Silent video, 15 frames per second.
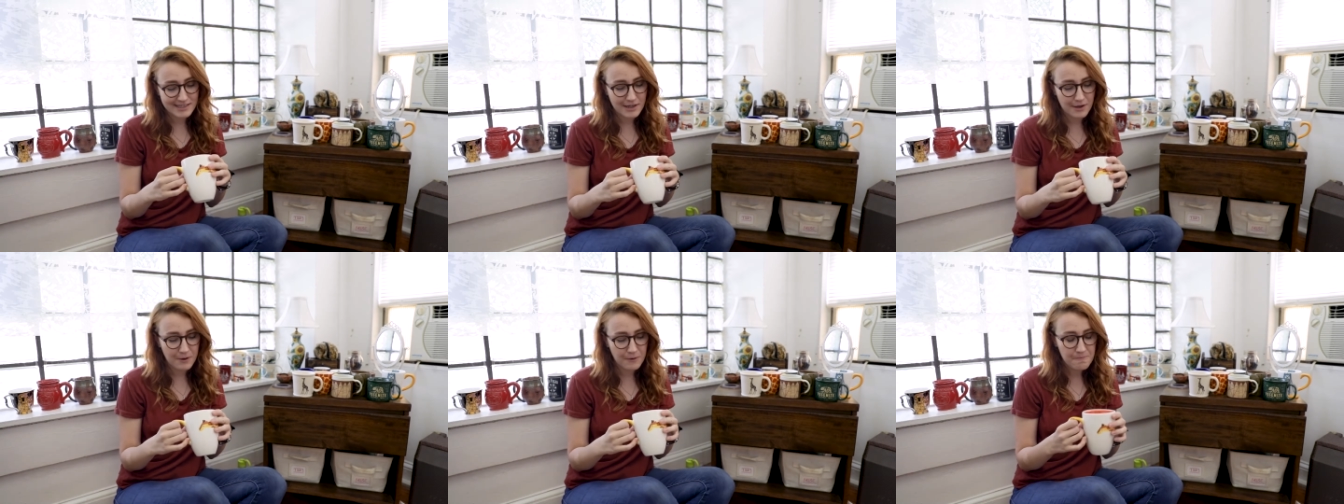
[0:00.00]

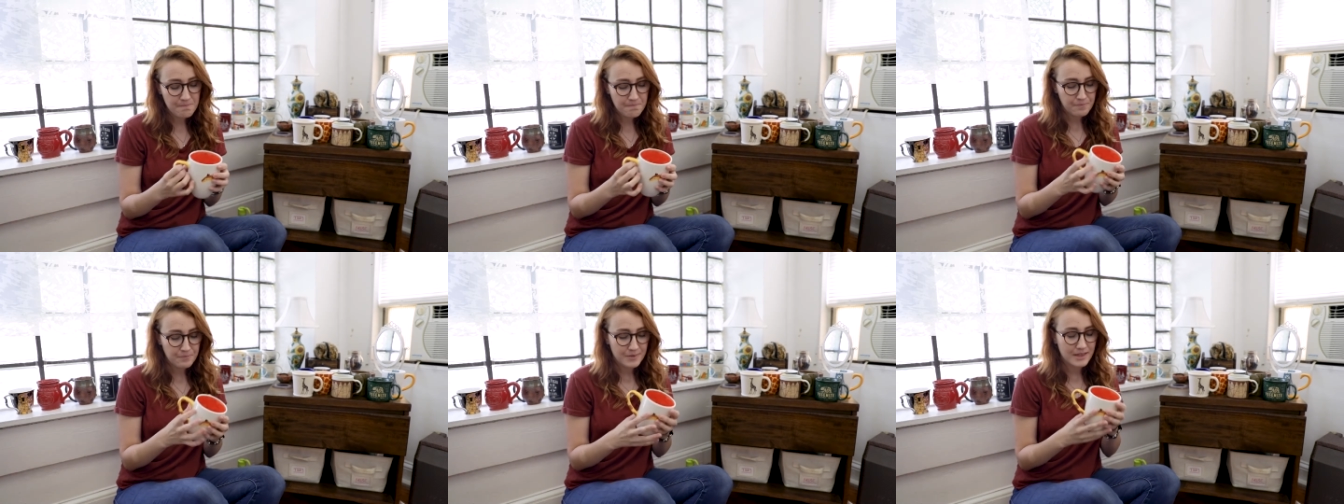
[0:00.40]
So
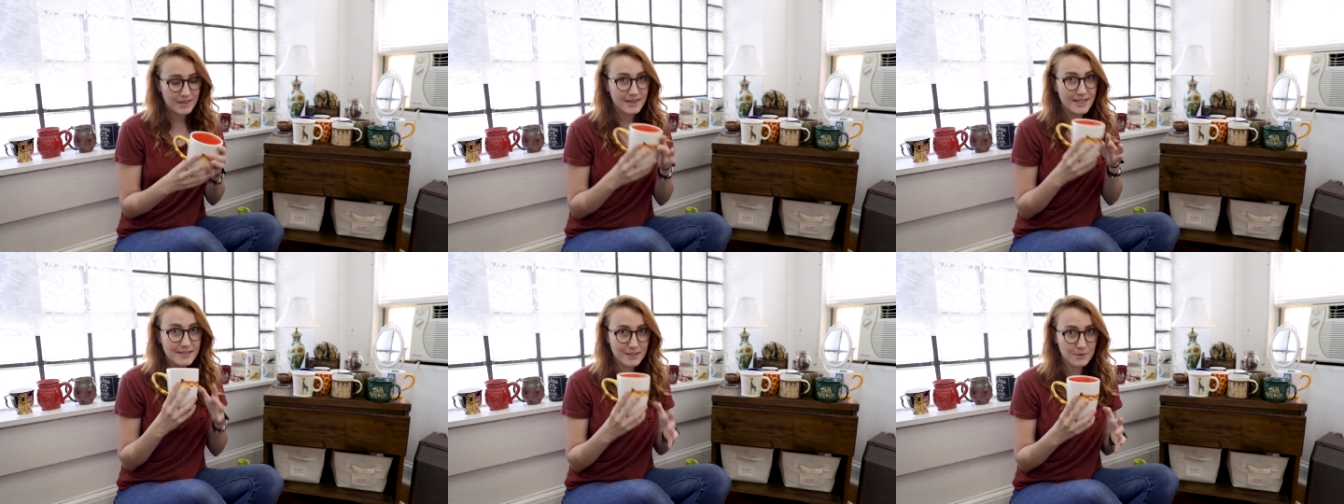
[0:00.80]

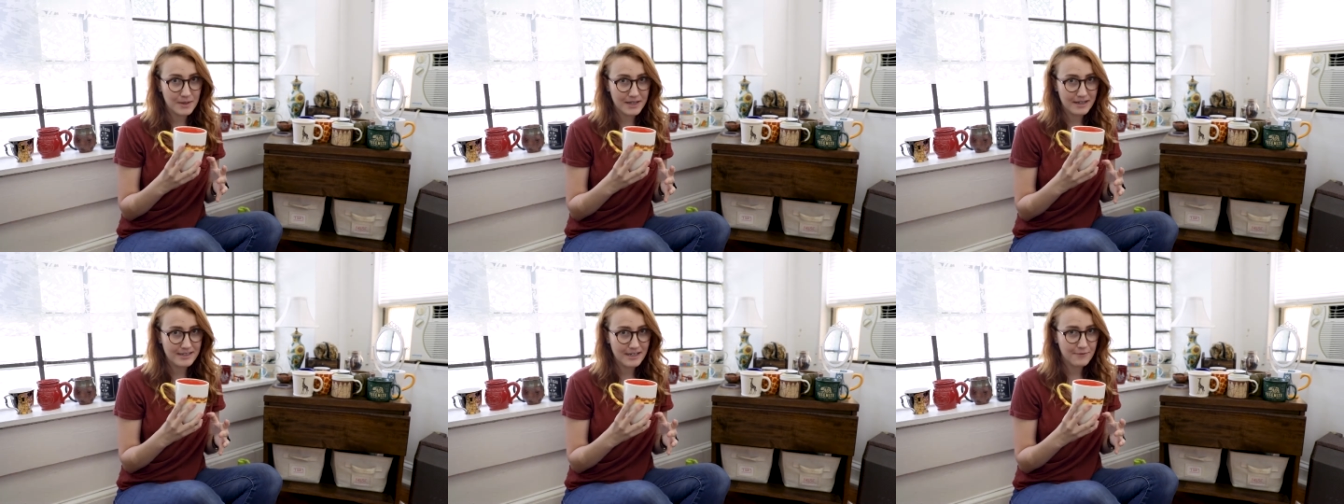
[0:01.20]
this is
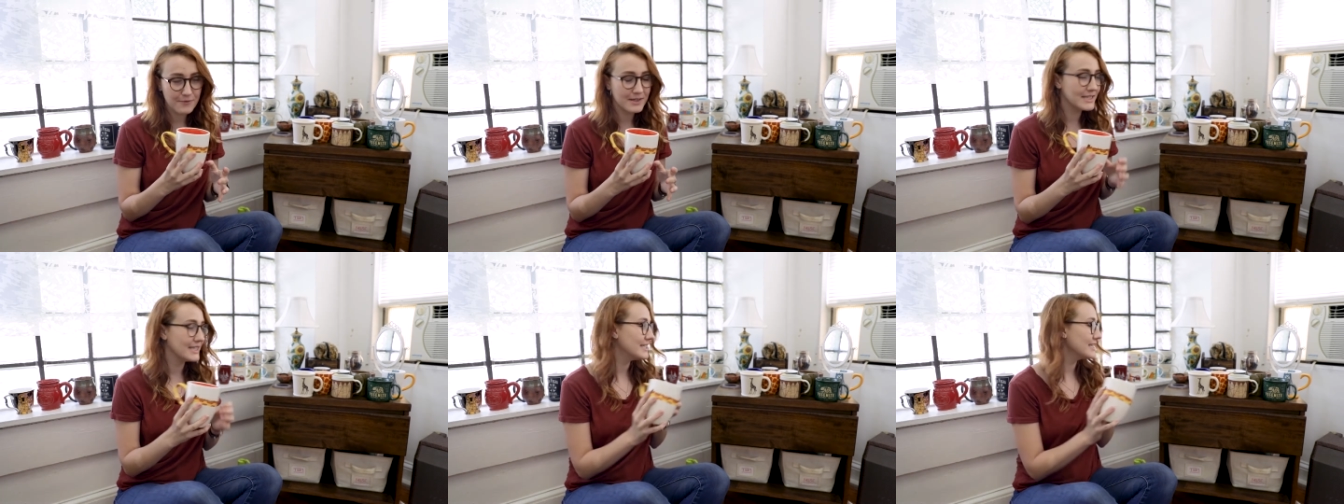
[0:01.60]
one I
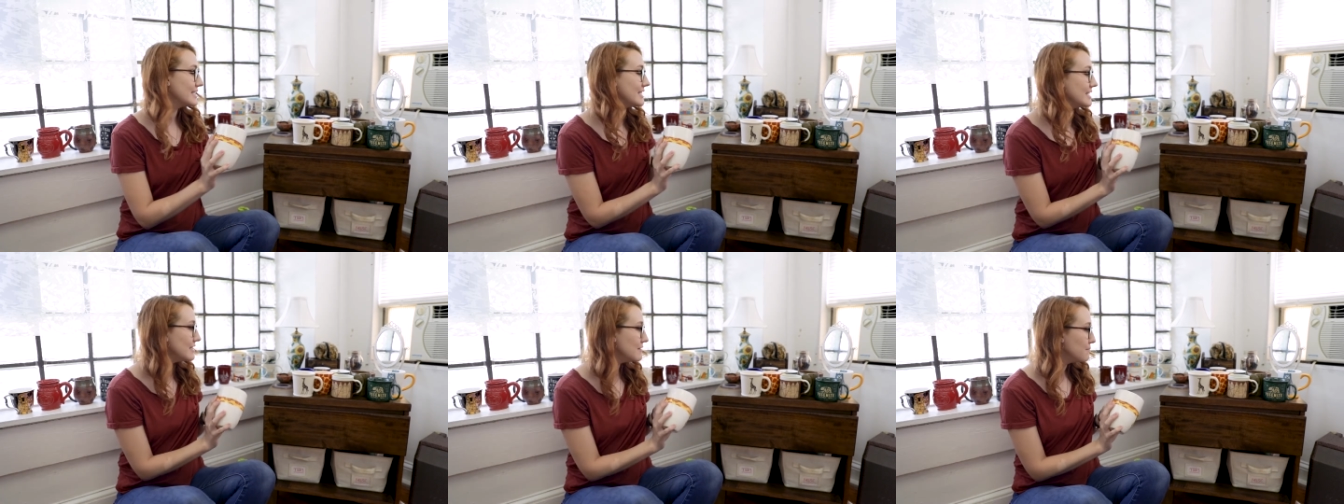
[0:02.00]
definitely need to
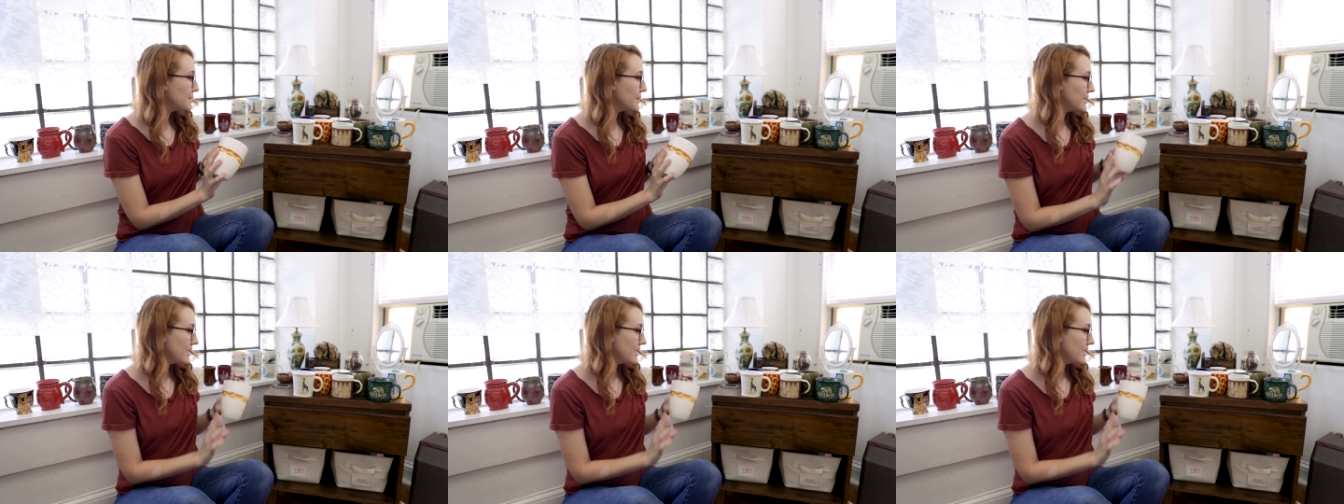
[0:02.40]
keep